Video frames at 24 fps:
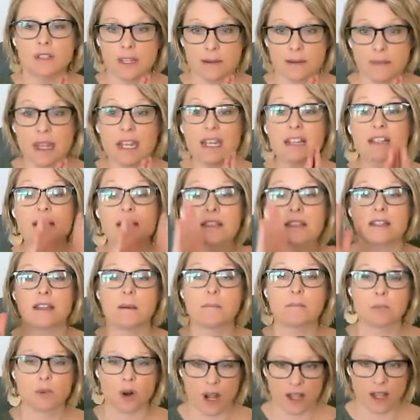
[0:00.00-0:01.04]
To me, it's an
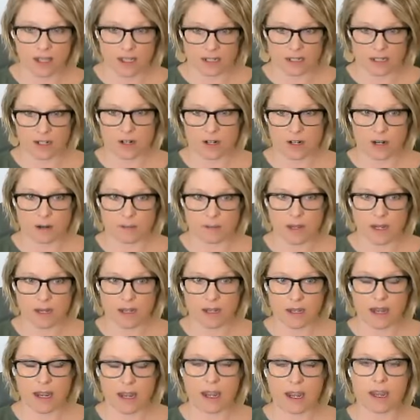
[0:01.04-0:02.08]
umbrella term,
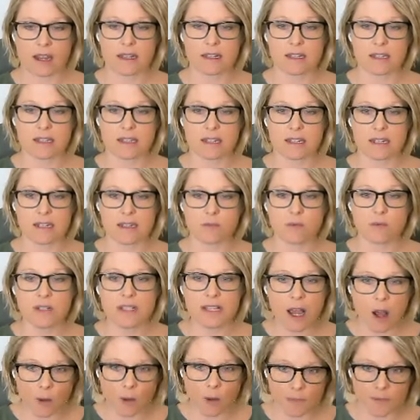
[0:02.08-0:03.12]
and it
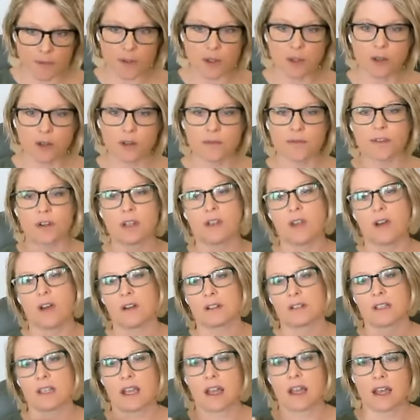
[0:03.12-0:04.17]
was helpful for a
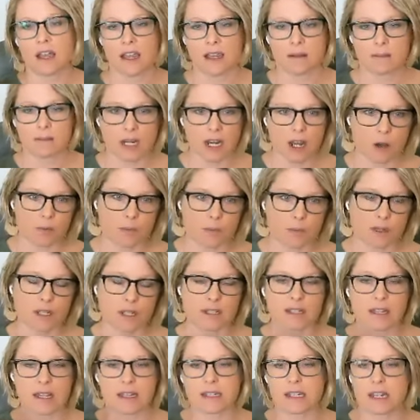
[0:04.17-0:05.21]
long time in helping
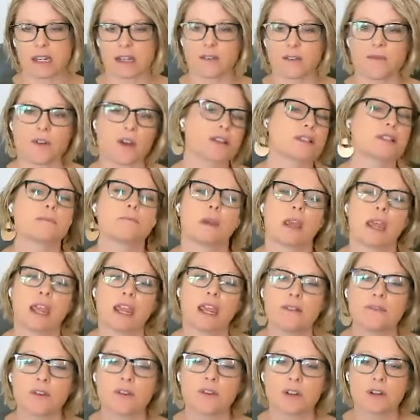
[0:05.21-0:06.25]
us identify some
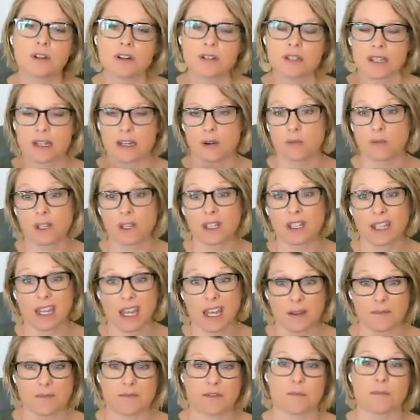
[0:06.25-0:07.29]
behaviors, and it really
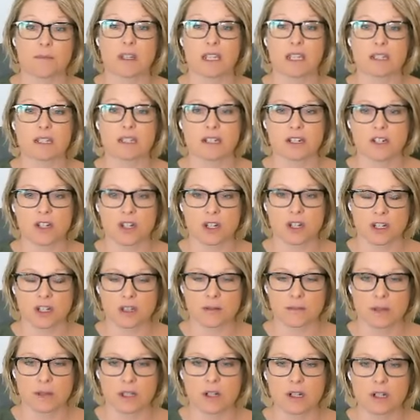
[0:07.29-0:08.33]
came from the addiction
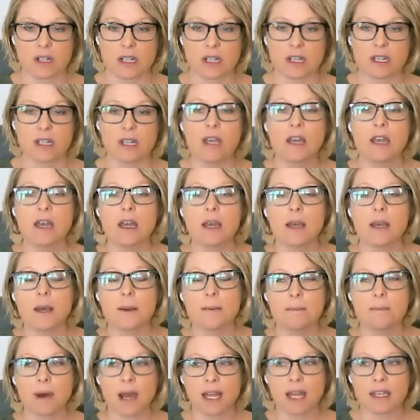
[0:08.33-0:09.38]
community.
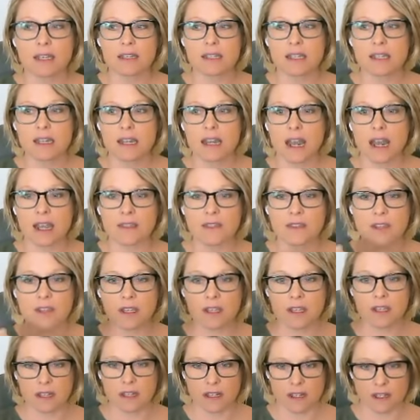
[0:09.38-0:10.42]
But I
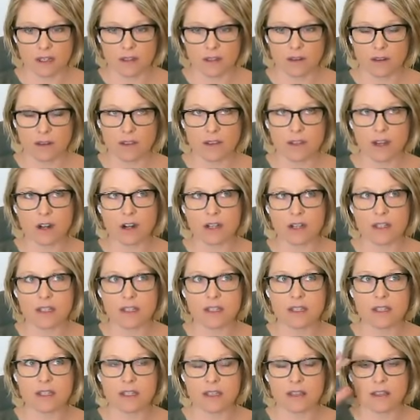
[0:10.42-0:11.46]
think there
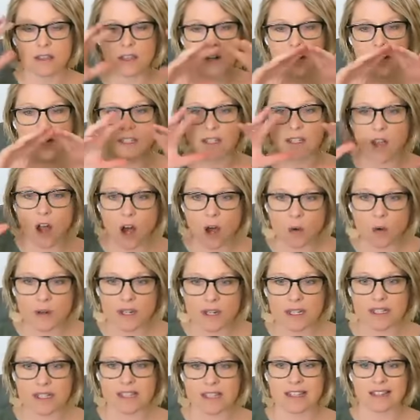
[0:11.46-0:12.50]
is
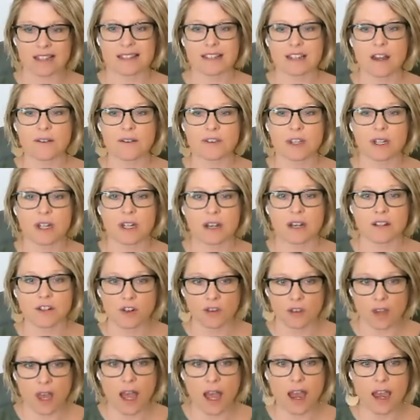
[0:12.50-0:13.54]
always stuff that
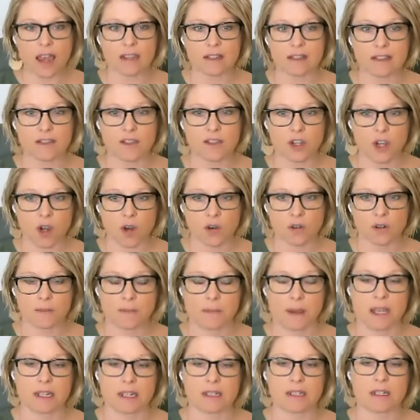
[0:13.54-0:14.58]
underlies the
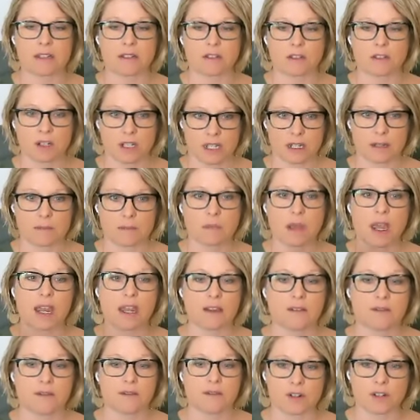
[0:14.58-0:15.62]
codependent looking
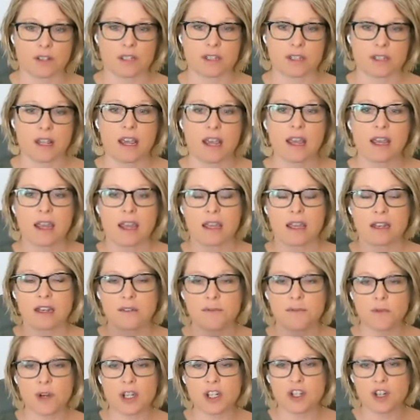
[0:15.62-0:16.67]
behaviors. And
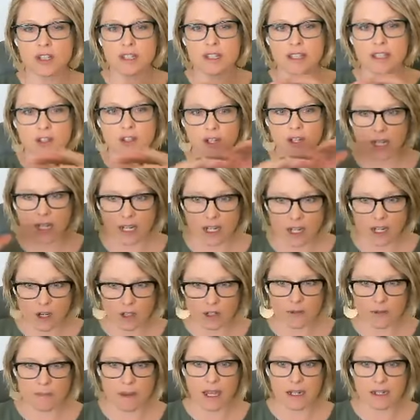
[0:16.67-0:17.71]
if we just look at
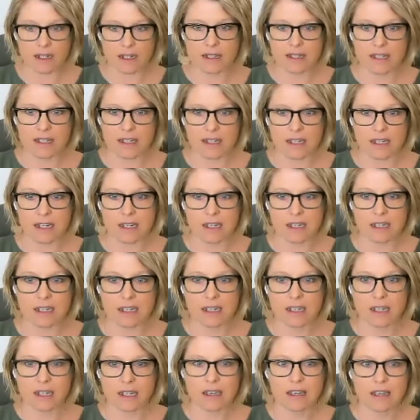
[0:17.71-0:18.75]
codependency
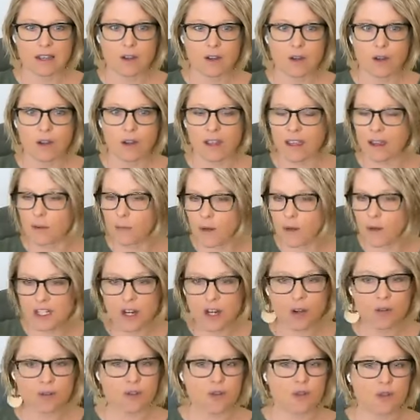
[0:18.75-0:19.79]
and we
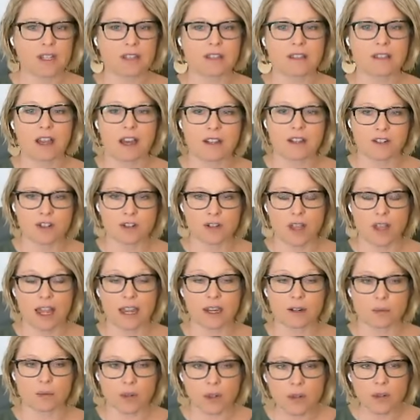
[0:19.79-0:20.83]
don't treat the
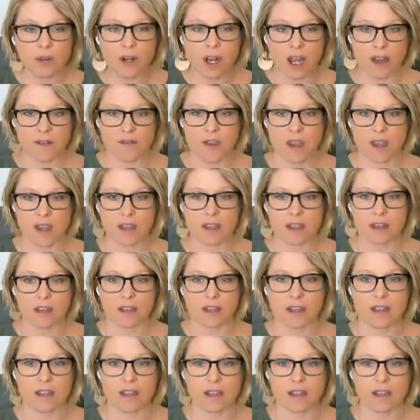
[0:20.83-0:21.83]
underlying root of it,